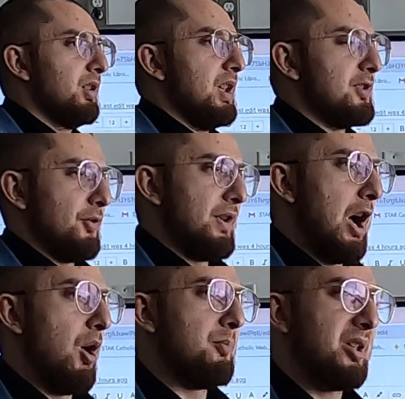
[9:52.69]
Okay, so
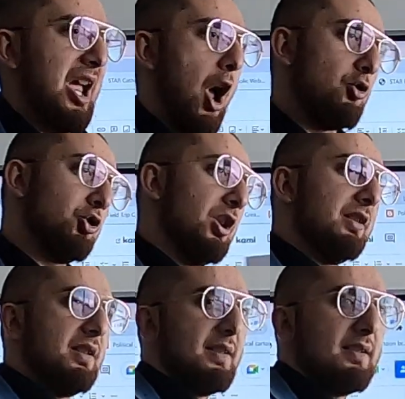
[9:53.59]
now I'm
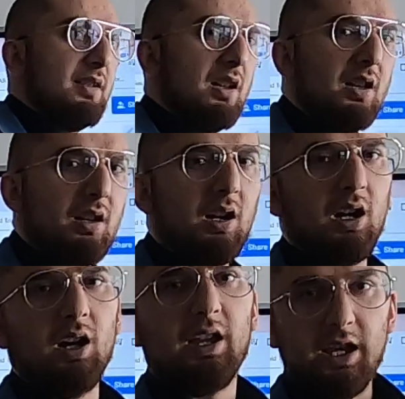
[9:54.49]
countering this
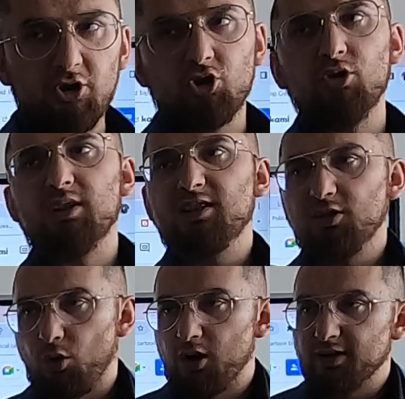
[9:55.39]
issue, this
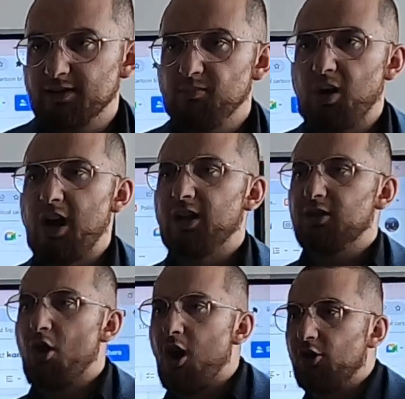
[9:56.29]
source, by
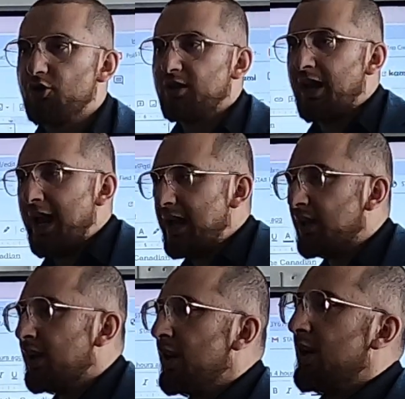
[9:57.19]
acknowledging that,
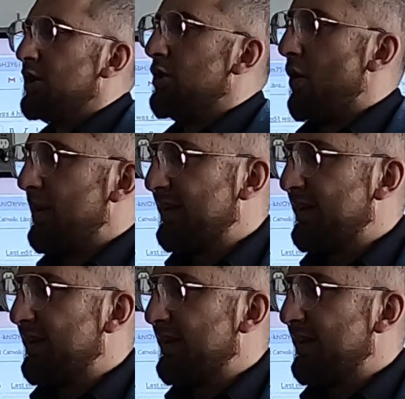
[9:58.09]
hey, you're